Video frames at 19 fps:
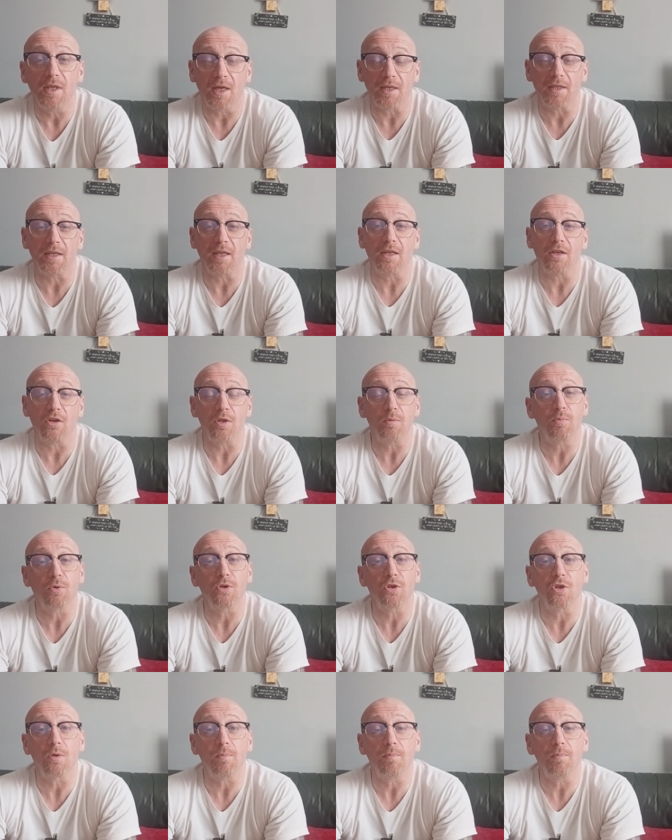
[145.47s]
and then I
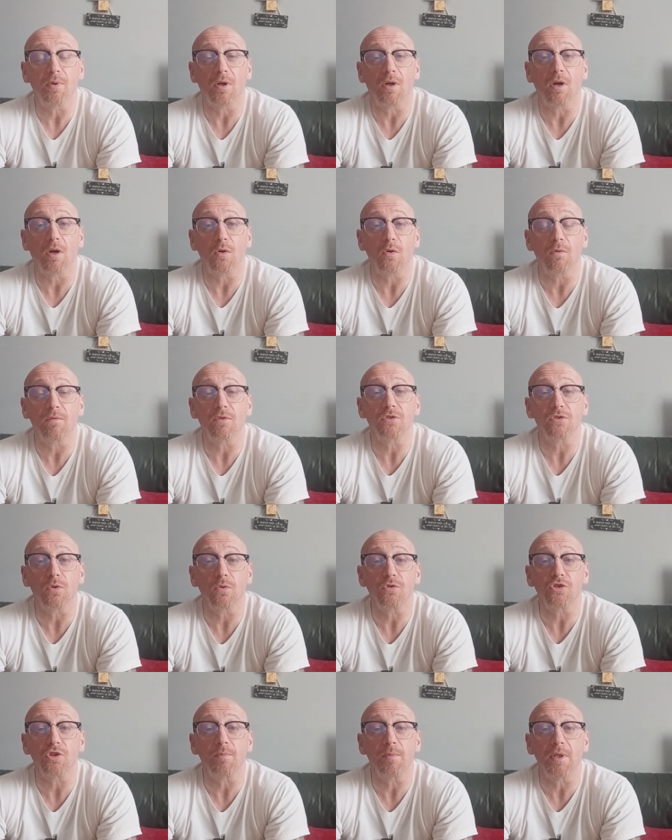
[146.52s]
put it up all over
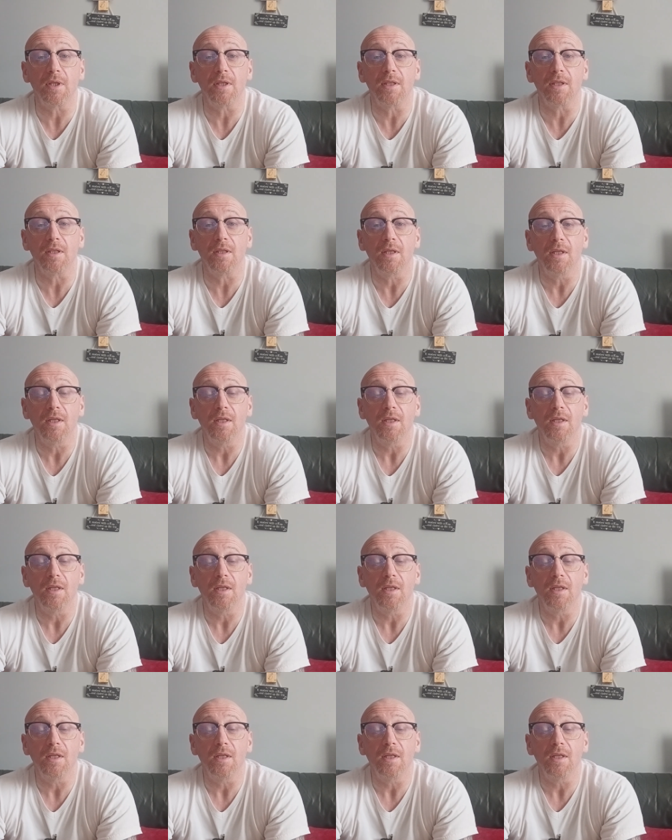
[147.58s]
social media